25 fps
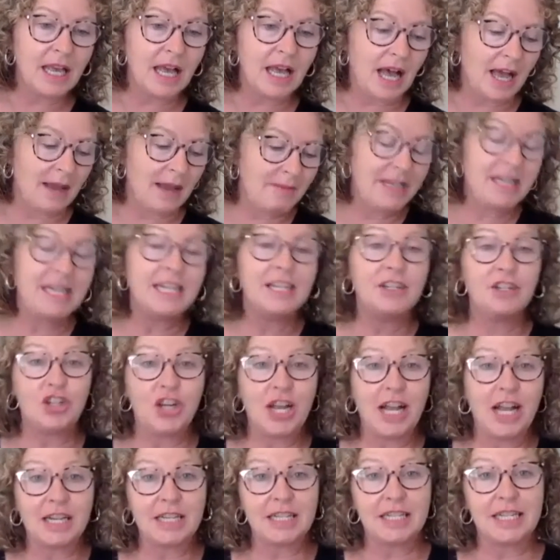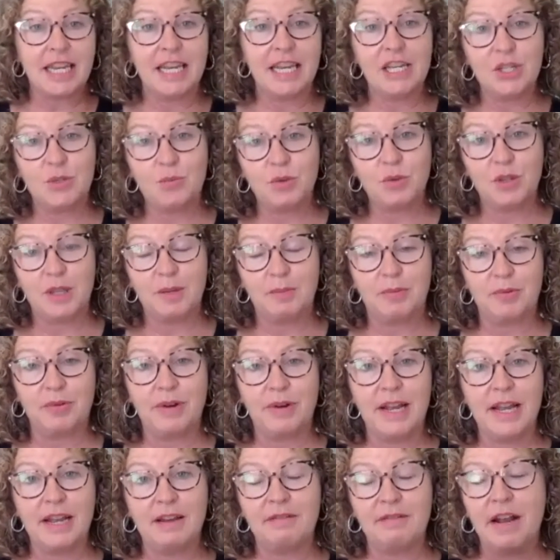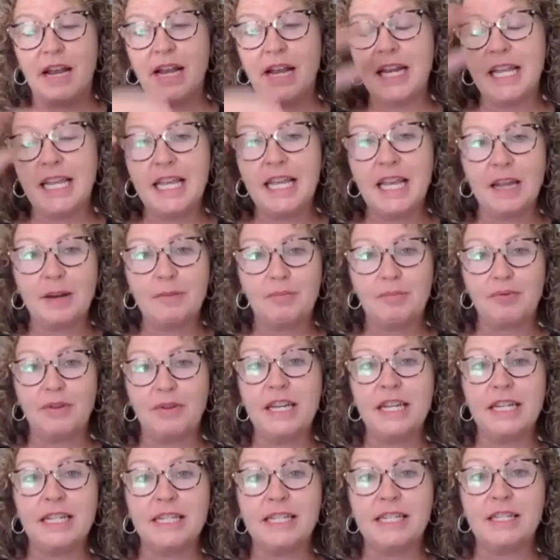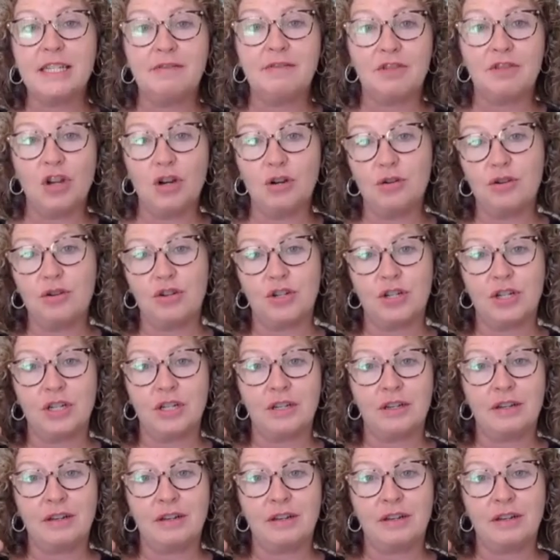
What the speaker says: I mean, in Jack's case with the beret, right, he had a preconceived notion